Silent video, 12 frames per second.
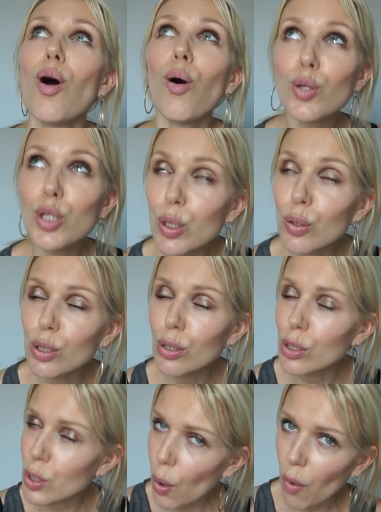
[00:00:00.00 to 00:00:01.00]
also
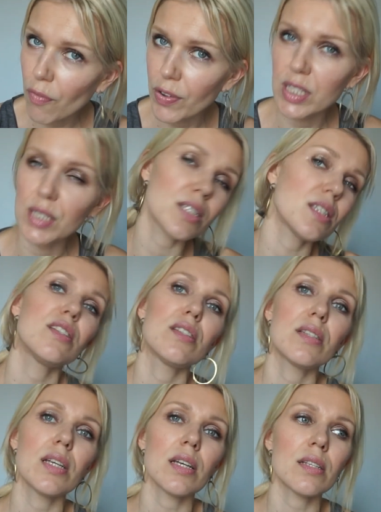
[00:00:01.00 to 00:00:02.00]
don't know if it's
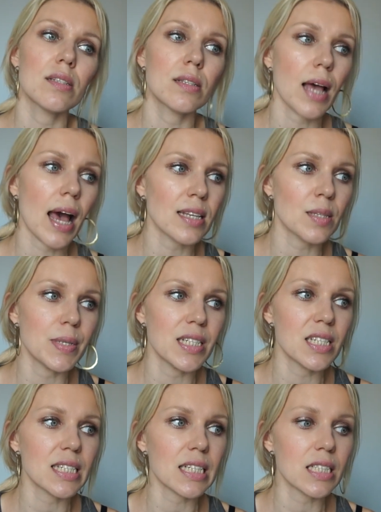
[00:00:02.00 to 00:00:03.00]
it has been
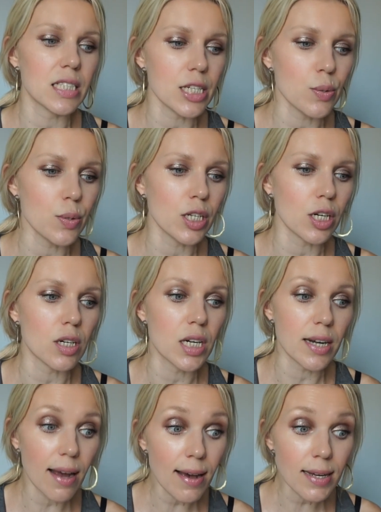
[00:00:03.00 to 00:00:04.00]
discontinued
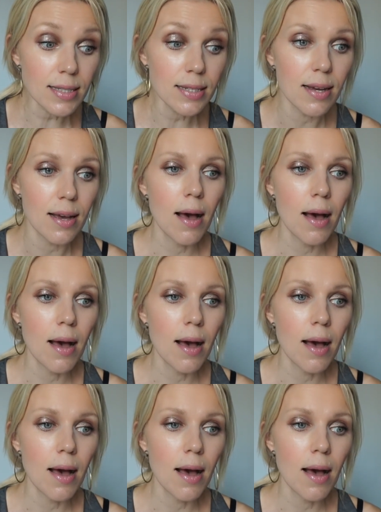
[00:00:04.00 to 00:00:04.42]
or not,